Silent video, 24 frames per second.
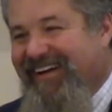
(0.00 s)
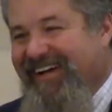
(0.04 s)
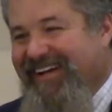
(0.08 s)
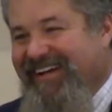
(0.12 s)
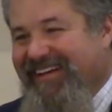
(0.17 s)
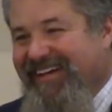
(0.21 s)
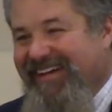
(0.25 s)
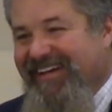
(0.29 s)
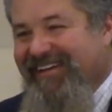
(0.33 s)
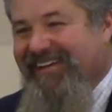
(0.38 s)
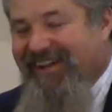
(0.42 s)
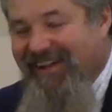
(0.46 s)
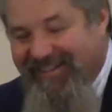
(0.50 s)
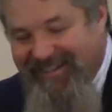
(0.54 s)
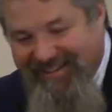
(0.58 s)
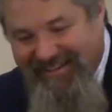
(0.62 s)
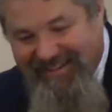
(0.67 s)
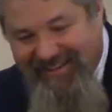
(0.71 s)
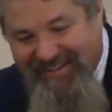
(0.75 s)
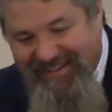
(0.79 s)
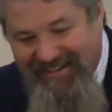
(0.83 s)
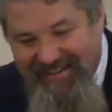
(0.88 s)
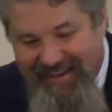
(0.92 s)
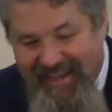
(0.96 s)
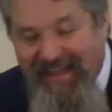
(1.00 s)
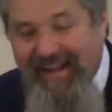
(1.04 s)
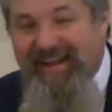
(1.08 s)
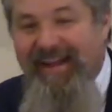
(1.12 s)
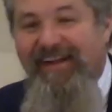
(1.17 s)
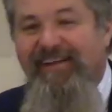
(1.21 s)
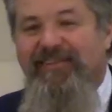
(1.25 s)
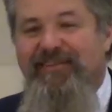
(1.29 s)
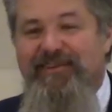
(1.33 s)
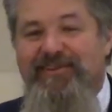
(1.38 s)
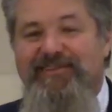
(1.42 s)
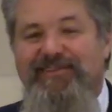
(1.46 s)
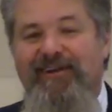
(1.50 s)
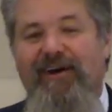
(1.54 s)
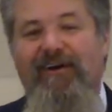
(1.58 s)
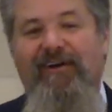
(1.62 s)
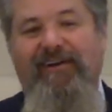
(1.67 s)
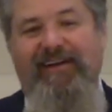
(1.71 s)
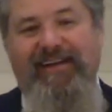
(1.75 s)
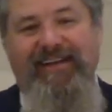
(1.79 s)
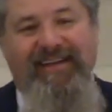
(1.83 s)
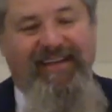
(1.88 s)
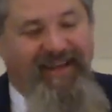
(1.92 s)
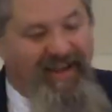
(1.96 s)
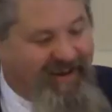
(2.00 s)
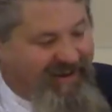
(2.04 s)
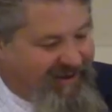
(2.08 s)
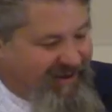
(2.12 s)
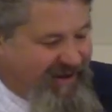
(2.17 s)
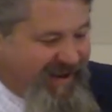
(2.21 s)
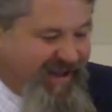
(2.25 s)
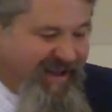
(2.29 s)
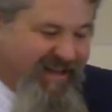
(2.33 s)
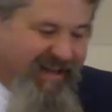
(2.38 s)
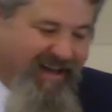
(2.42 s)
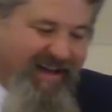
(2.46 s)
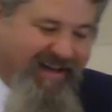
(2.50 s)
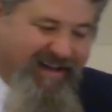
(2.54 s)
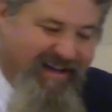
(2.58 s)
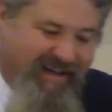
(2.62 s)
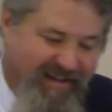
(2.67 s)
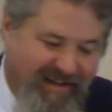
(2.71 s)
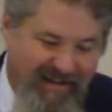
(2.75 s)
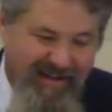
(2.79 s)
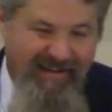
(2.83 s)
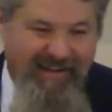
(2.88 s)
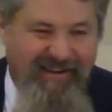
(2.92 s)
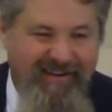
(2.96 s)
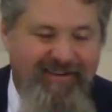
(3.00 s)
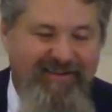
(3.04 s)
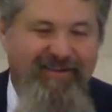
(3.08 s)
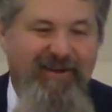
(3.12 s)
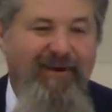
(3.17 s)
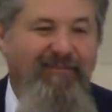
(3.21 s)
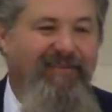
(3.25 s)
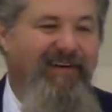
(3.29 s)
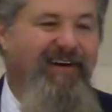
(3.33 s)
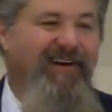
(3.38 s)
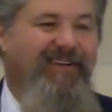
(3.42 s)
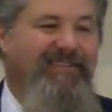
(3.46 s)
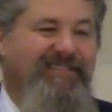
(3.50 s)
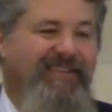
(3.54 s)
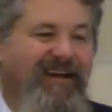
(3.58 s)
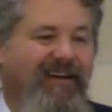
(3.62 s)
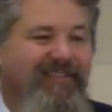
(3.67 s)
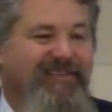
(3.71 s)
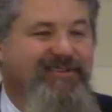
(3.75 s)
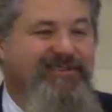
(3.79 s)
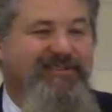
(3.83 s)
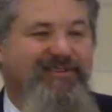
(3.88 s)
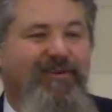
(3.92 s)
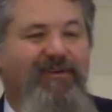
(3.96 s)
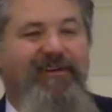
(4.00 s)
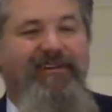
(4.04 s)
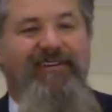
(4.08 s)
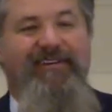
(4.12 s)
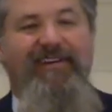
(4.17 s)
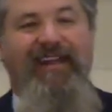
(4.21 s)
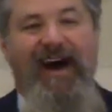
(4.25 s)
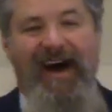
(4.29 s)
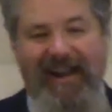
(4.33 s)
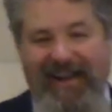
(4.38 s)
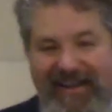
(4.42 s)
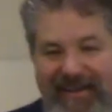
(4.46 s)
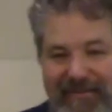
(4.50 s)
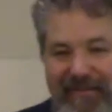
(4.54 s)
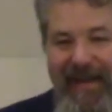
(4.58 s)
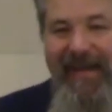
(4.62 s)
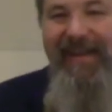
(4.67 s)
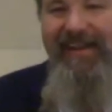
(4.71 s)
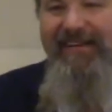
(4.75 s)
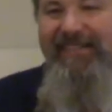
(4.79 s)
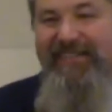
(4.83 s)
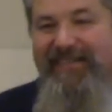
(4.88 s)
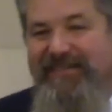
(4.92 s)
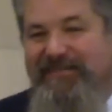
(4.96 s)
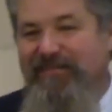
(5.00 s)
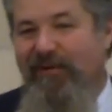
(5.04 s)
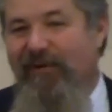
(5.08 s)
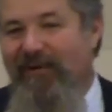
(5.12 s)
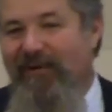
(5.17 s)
right? You, you, you, did hear the story. Oh, I, I, I don't know if I ought to tell this story or not. I debated this